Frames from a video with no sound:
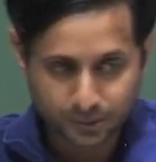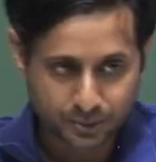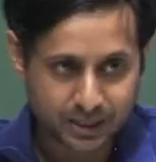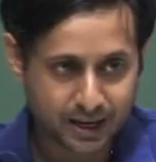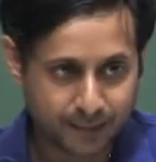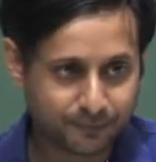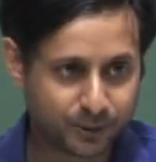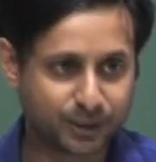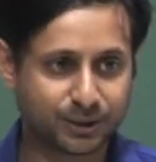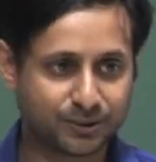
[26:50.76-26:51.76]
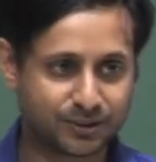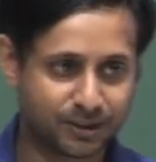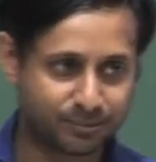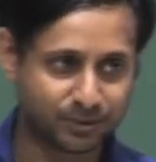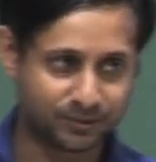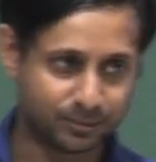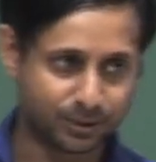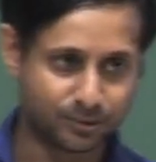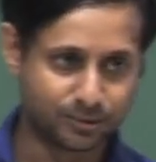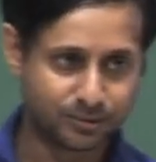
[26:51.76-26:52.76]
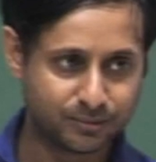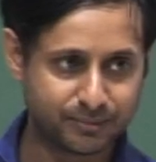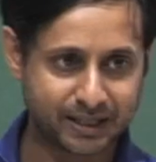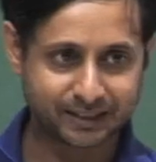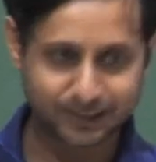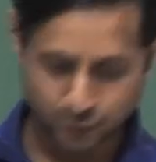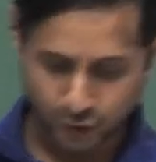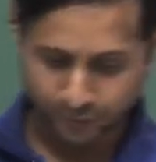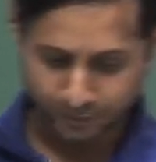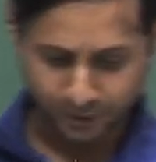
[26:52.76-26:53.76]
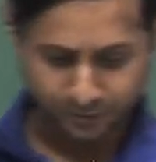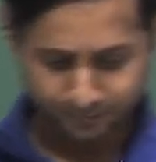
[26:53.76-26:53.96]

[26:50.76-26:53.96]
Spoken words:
Okay? Up front, it is not possible to make that judgment.